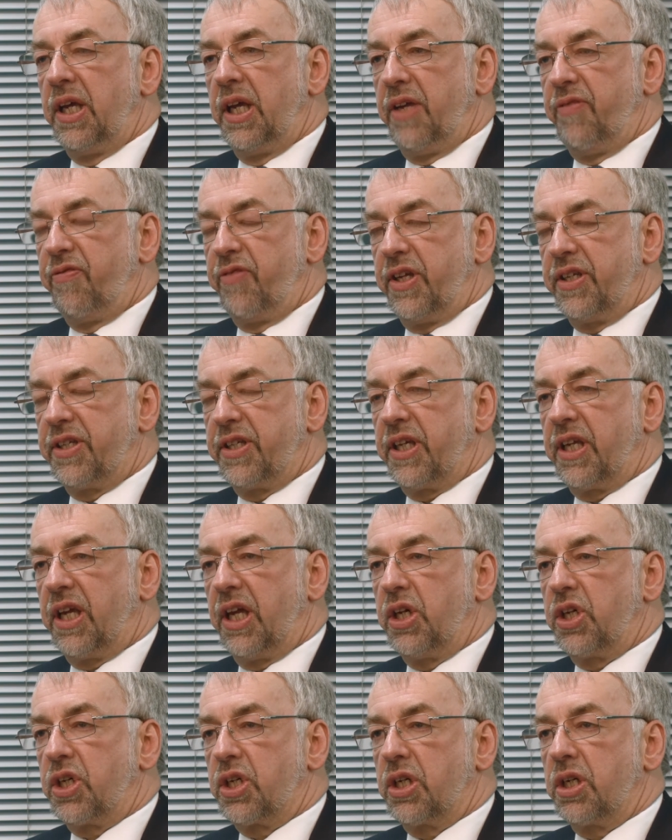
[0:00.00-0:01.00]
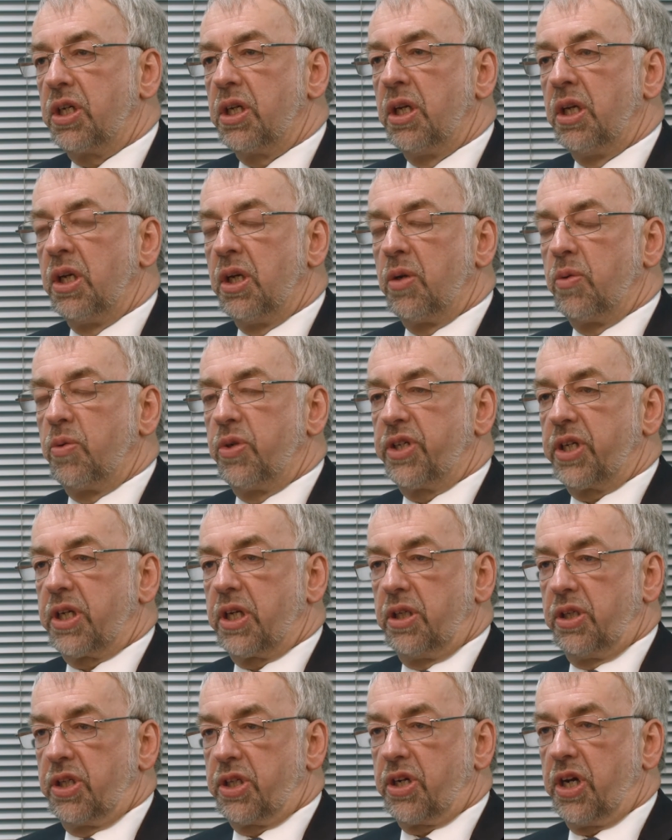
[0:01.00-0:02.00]
investigation was a
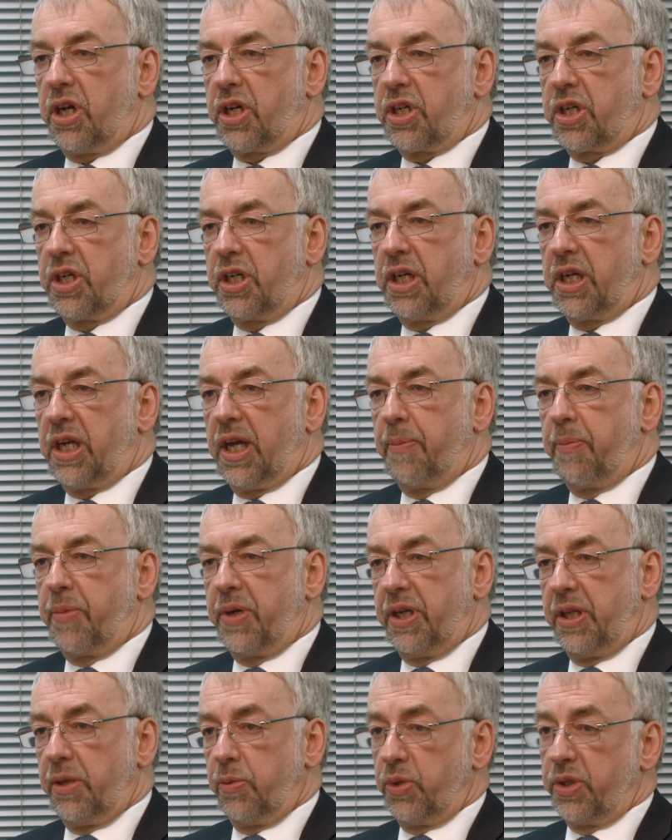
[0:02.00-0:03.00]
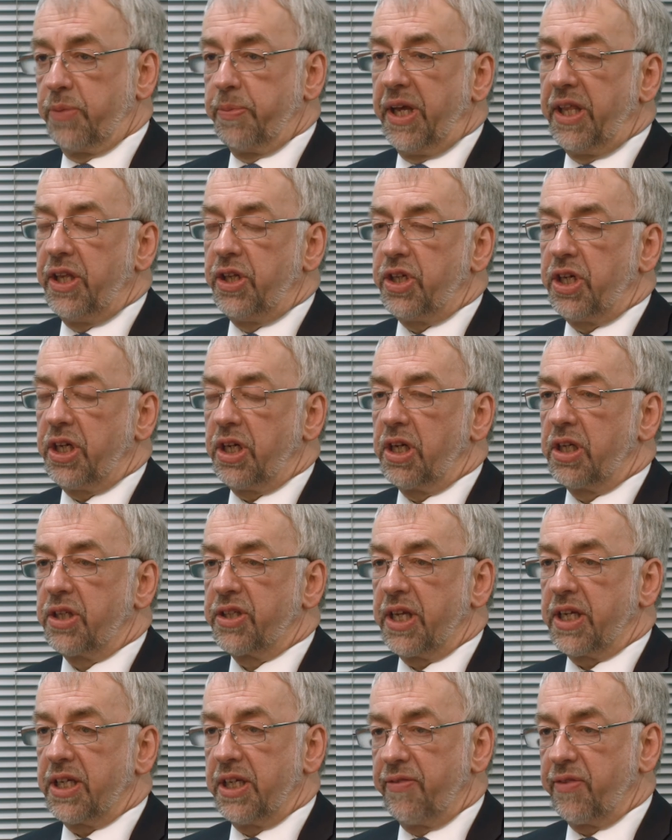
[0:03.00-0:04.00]
construction company that was managing a
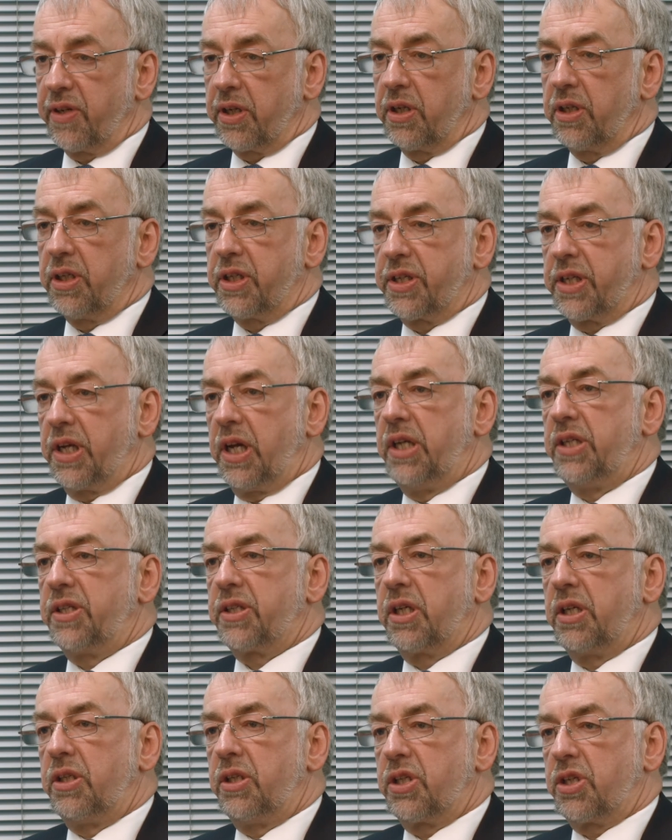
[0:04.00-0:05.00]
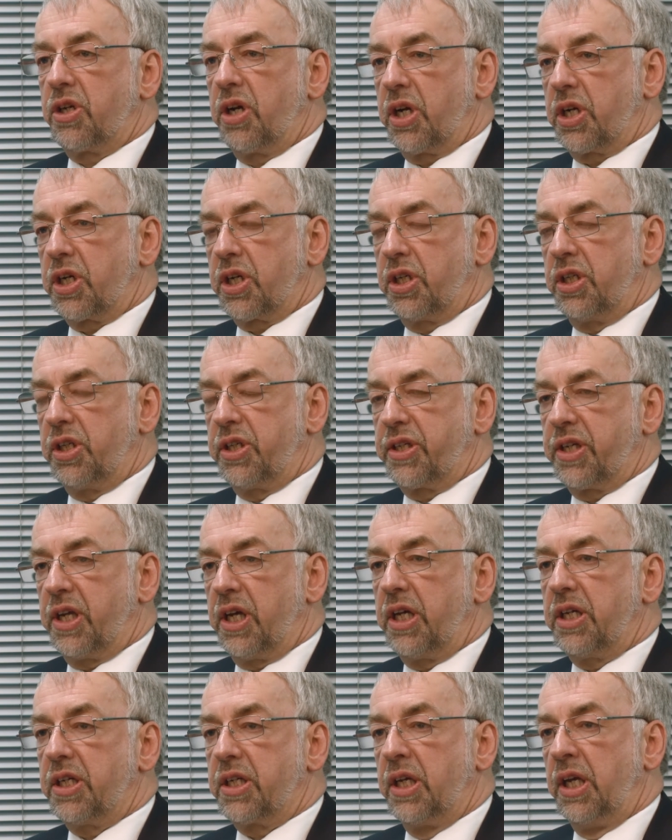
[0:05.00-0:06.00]
significant sized construction
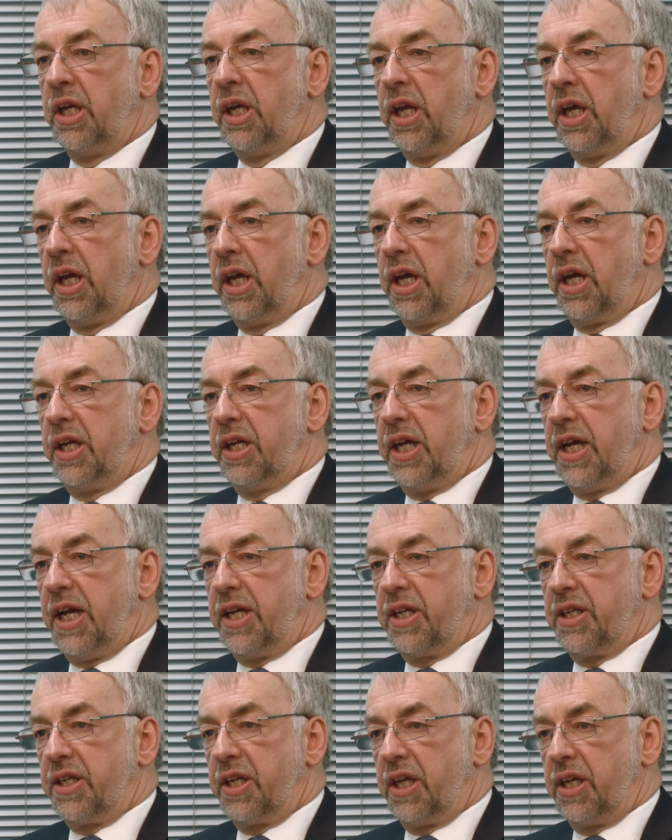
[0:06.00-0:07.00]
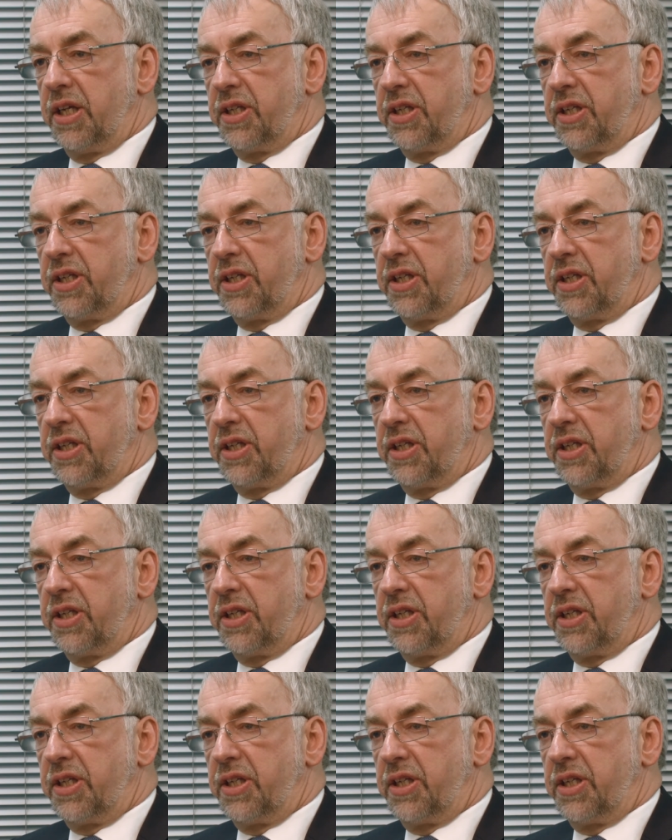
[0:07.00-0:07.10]
site and had a,